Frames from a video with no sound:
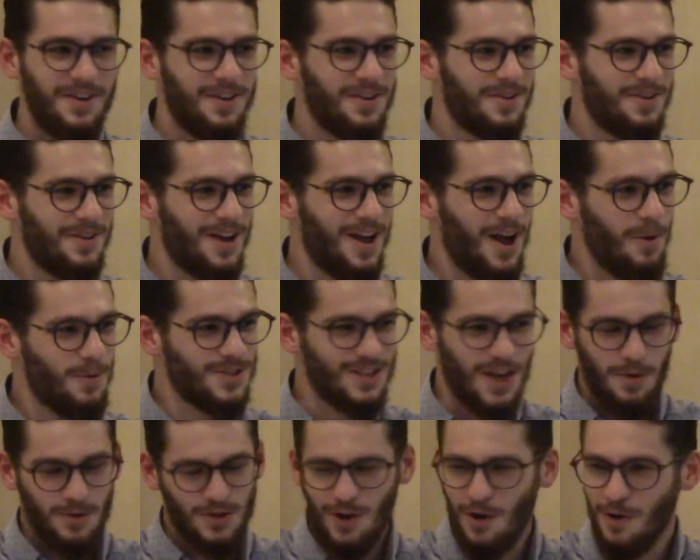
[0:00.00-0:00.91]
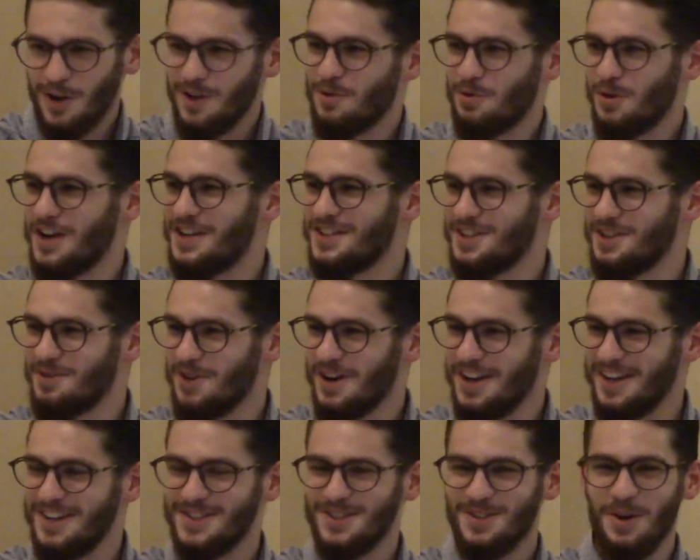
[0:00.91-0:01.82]
Right? I was going crazy,
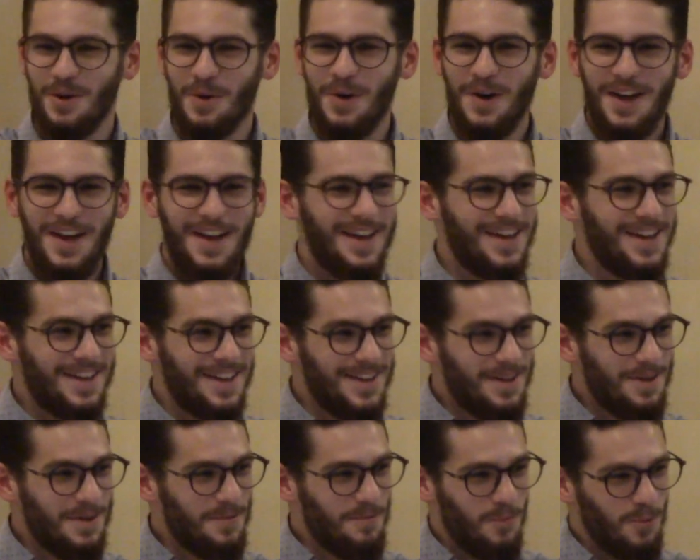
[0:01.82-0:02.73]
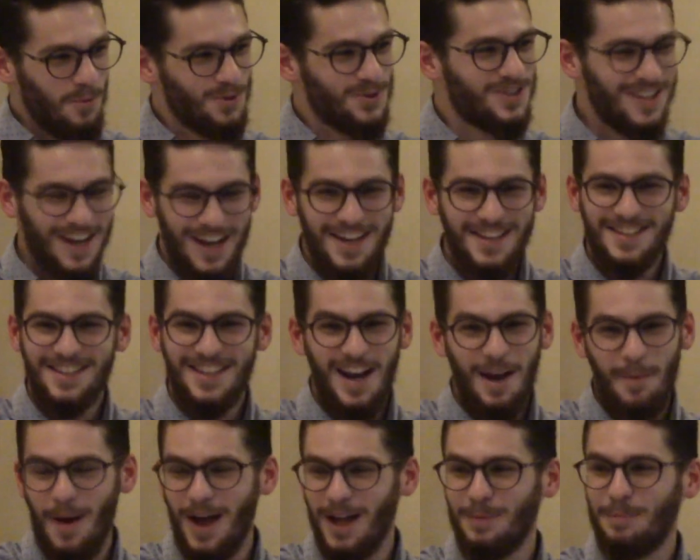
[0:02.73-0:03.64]
right? So Musa alayhi
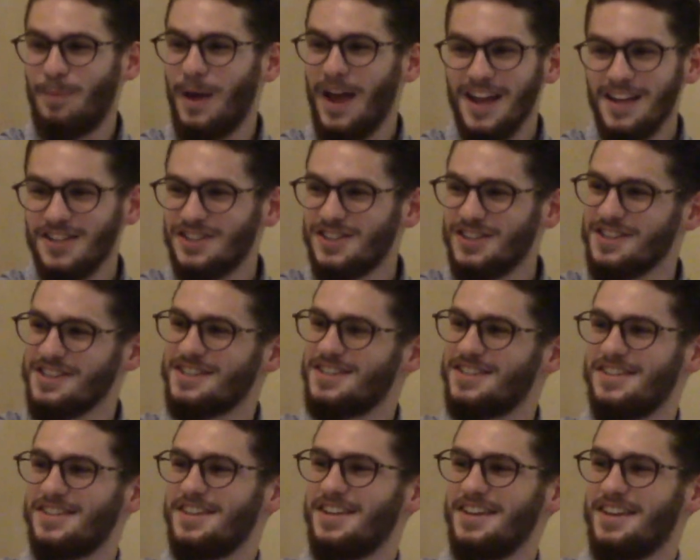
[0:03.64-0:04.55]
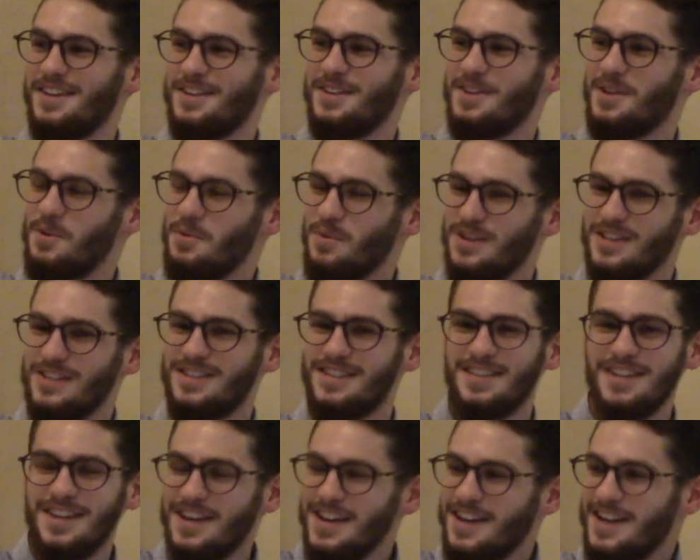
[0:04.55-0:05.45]
salam had patience. He
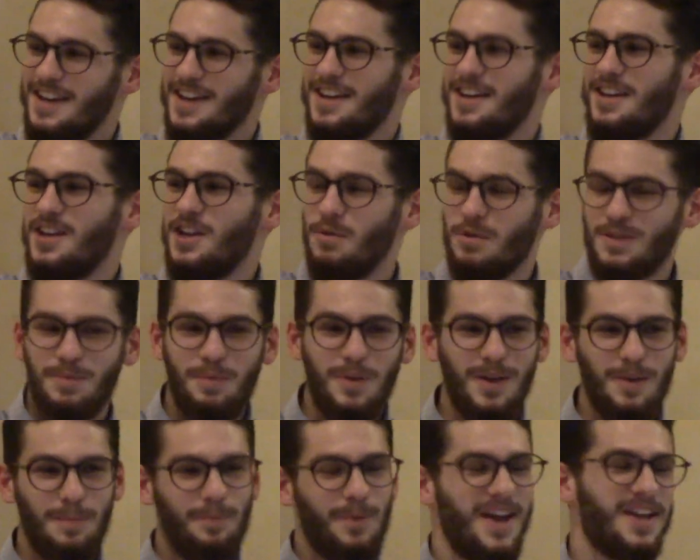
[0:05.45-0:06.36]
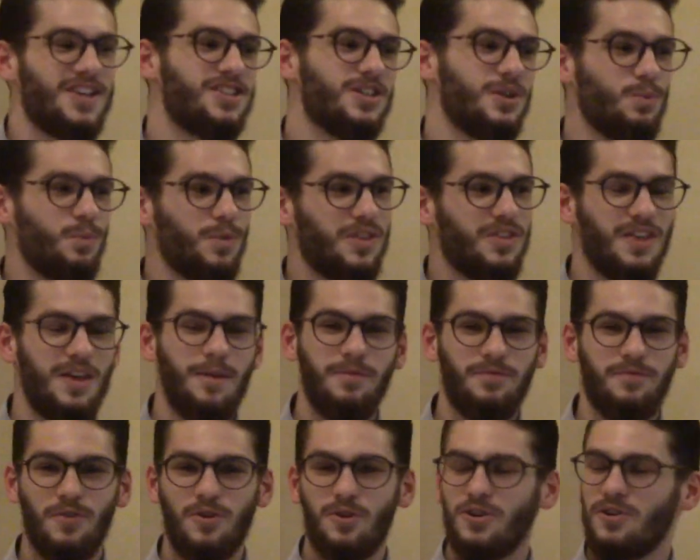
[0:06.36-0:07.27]
was being patient with them
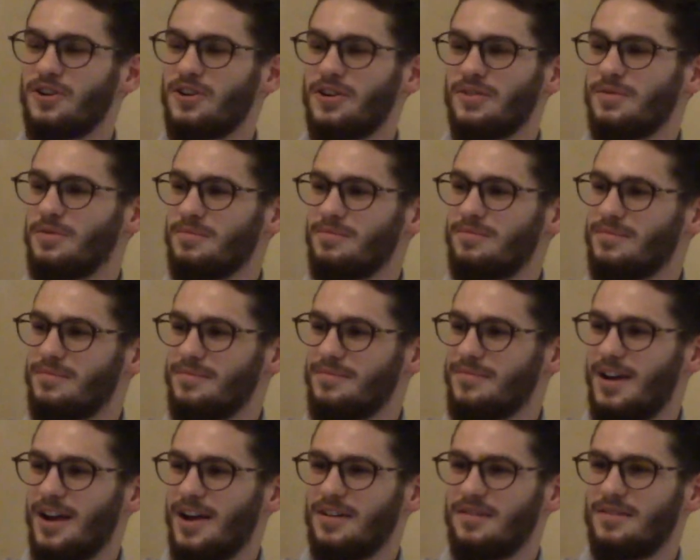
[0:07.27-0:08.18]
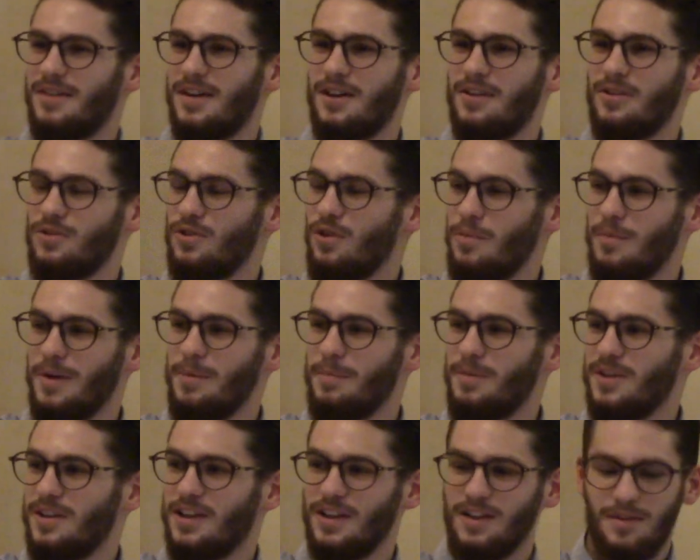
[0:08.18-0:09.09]
for, I don't know,
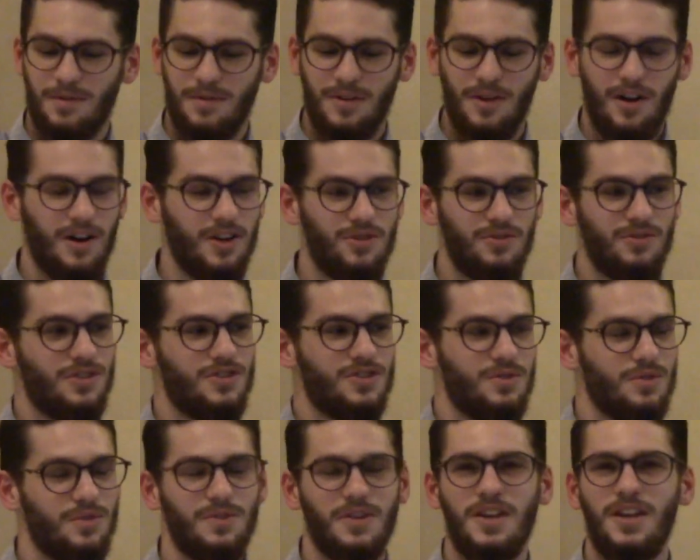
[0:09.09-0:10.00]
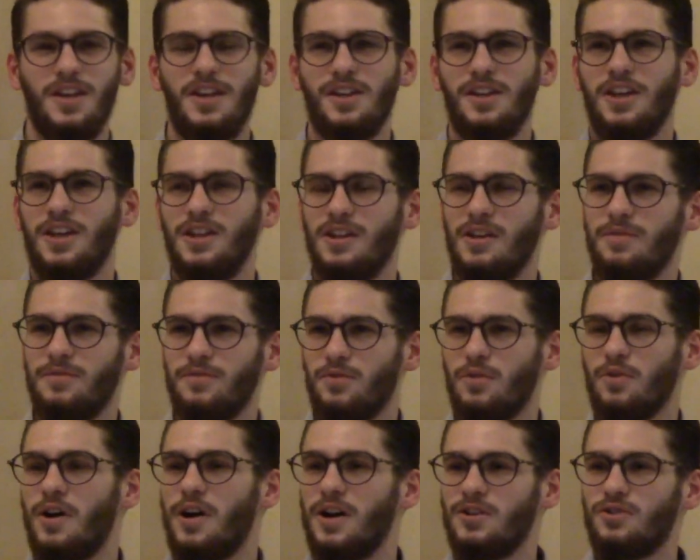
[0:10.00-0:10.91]
maybe like hundreds. He lived
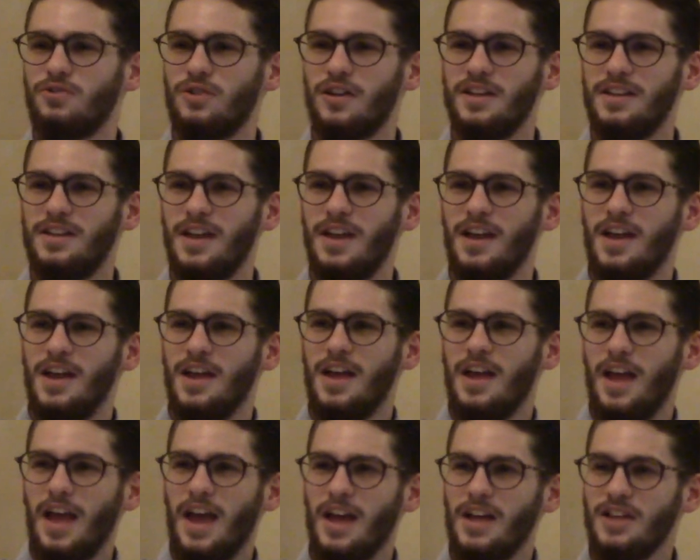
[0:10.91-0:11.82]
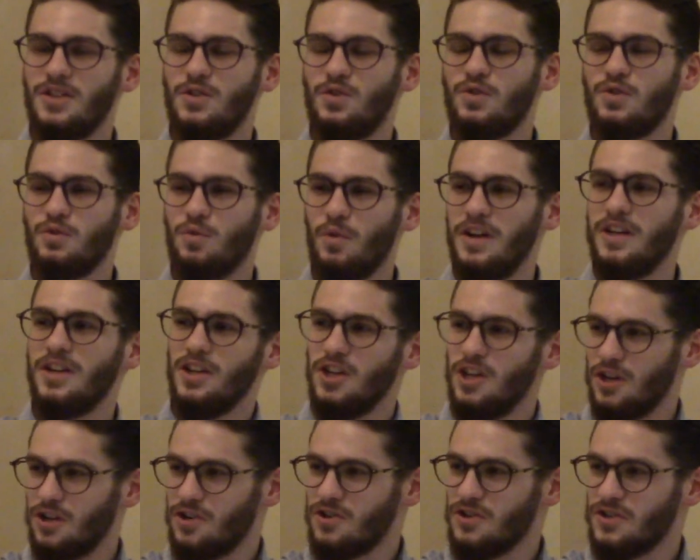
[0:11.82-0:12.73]
for 120
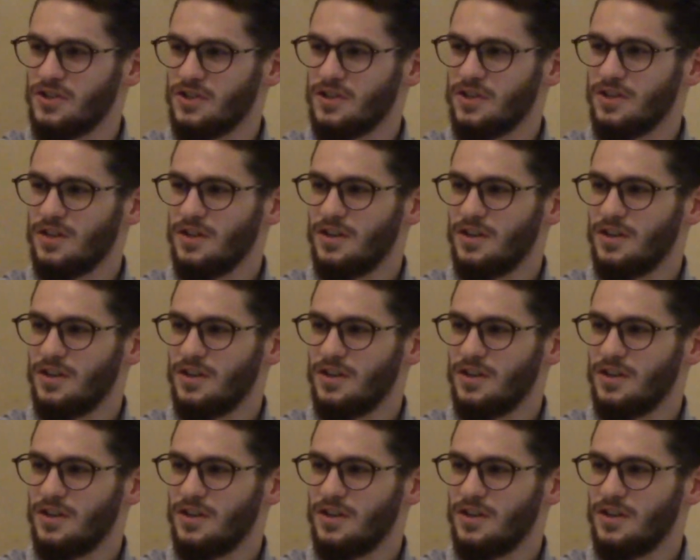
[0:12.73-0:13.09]
years.